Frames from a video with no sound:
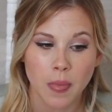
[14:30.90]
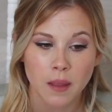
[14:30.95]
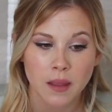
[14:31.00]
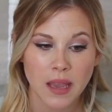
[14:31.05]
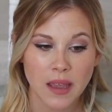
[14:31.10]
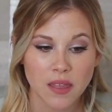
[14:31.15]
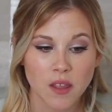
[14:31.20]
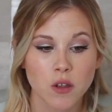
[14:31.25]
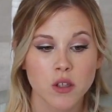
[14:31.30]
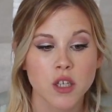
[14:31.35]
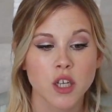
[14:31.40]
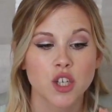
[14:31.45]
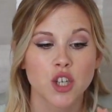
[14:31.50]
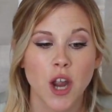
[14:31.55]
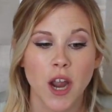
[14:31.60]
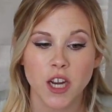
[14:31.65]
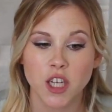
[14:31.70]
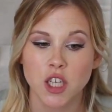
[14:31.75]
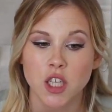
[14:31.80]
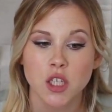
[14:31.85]
get those
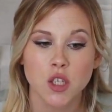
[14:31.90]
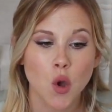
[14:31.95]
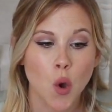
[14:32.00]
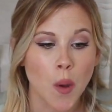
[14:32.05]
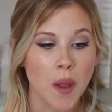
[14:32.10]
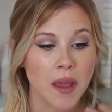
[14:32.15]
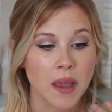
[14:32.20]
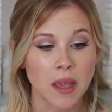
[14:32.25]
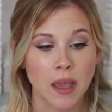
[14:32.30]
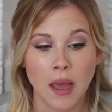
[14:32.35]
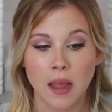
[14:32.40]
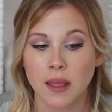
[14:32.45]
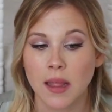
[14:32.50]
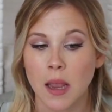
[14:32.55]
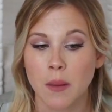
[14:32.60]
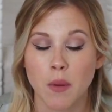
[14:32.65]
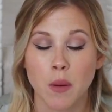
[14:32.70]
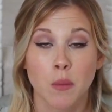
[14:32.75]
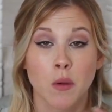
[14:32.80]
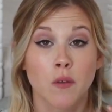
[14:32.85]
contractions going, get
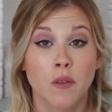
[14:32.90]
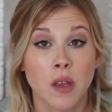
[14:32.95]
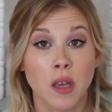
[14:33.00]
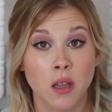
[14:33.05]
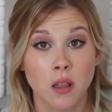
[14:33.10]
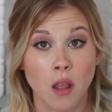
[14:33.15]
labor moving